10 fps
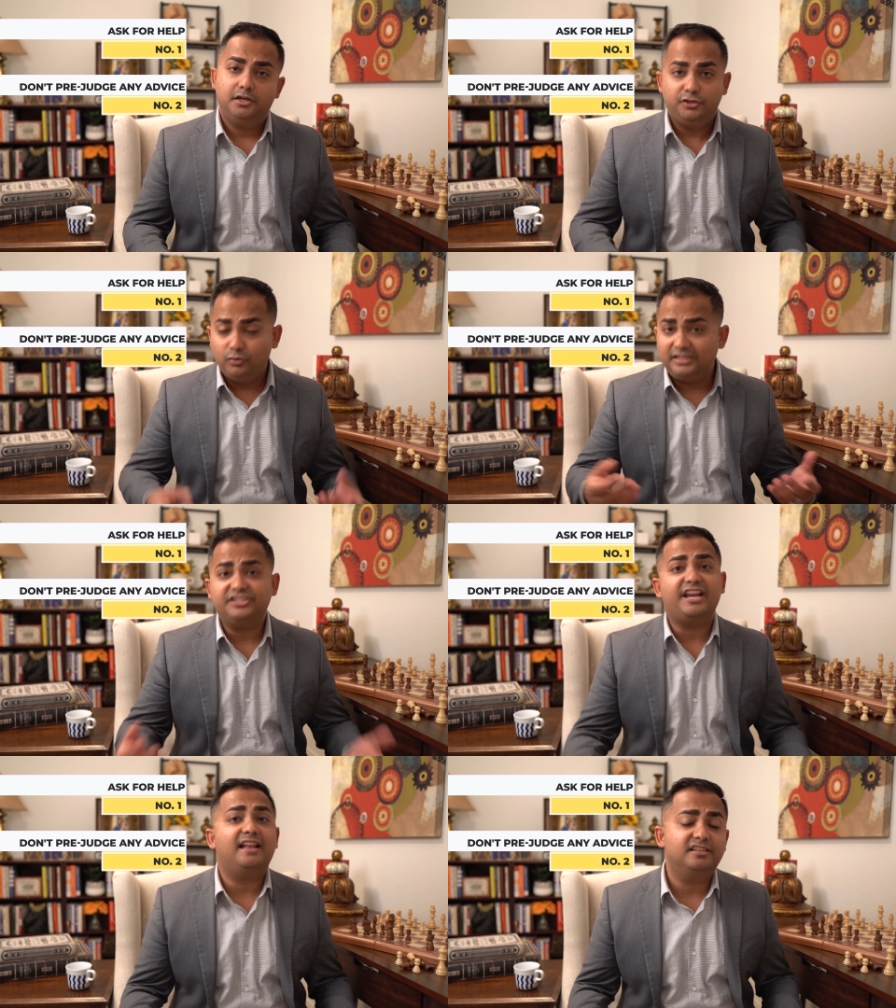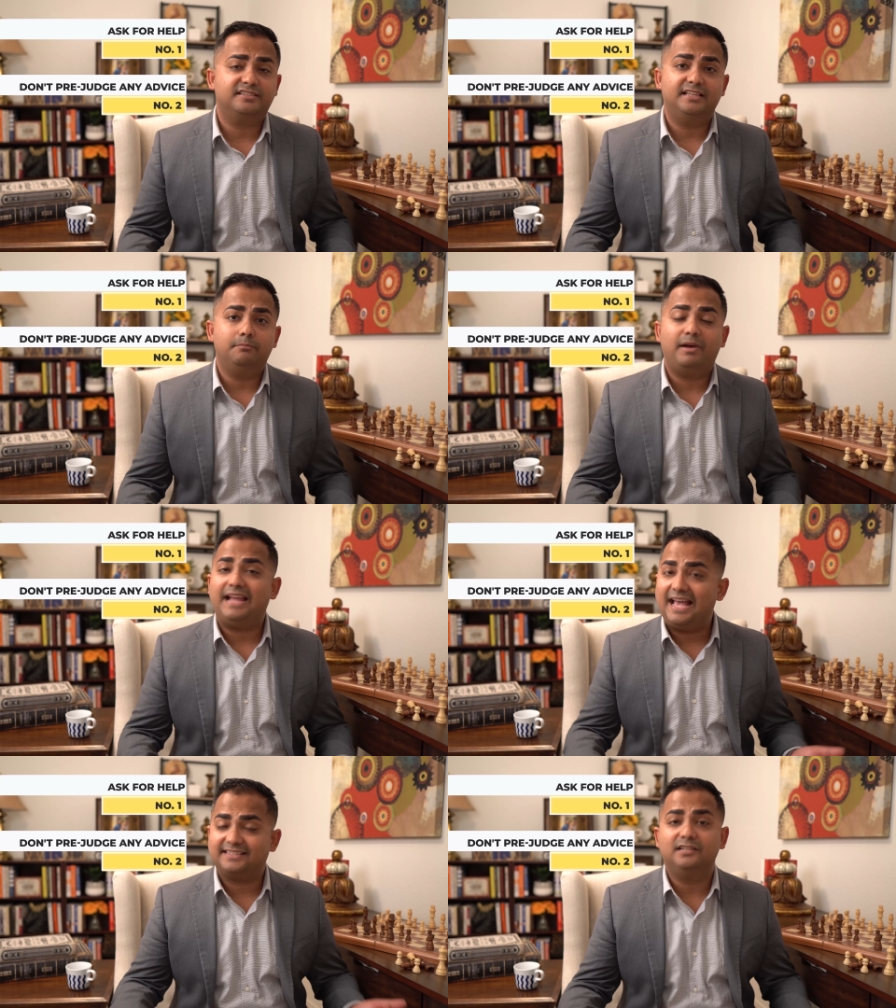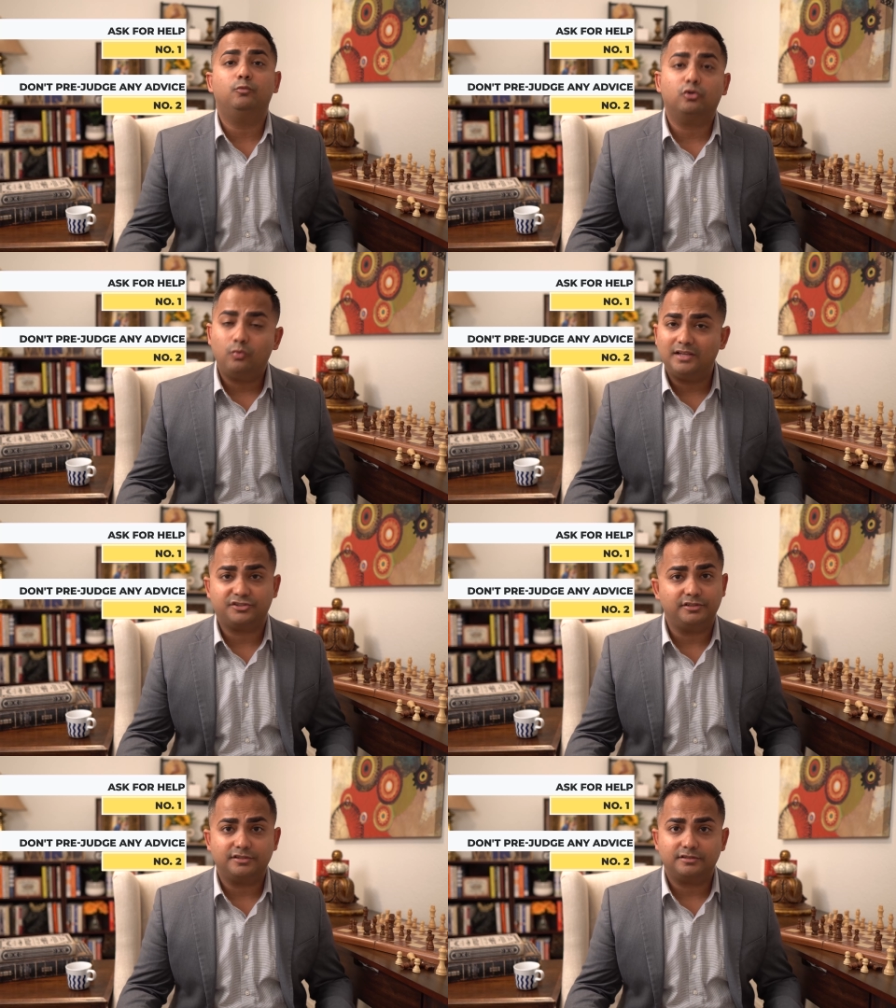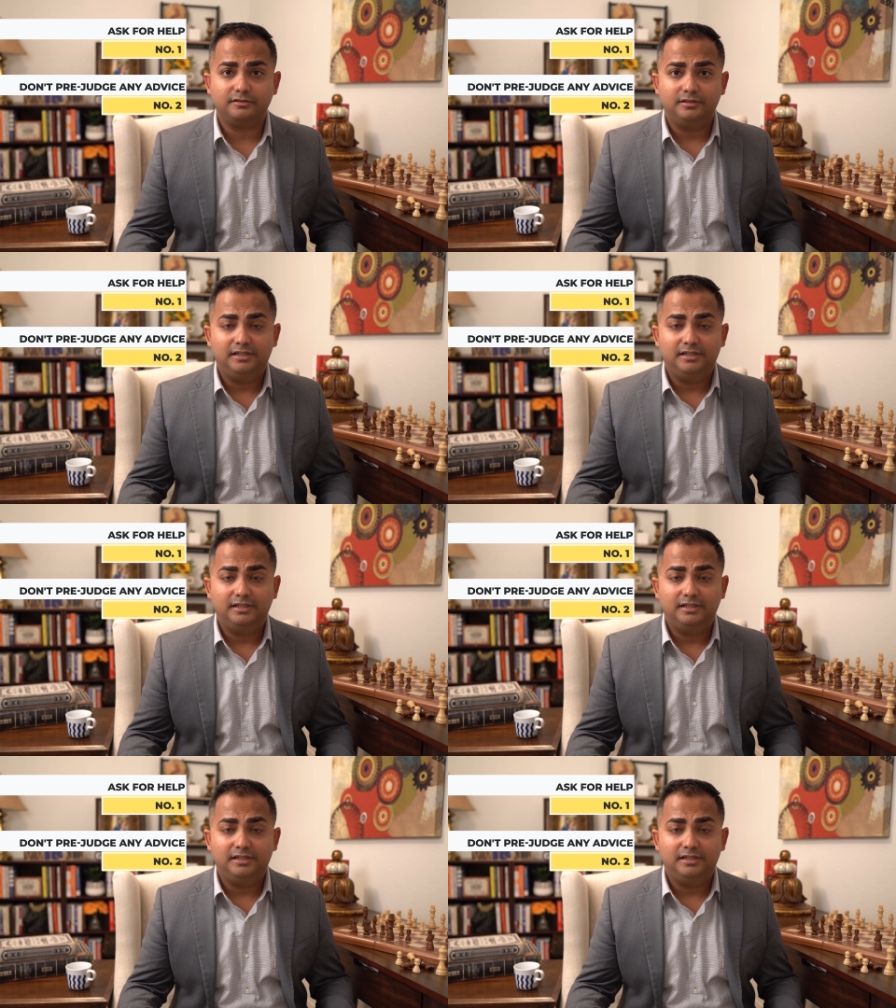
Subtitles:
you can challenge them by asking more questions.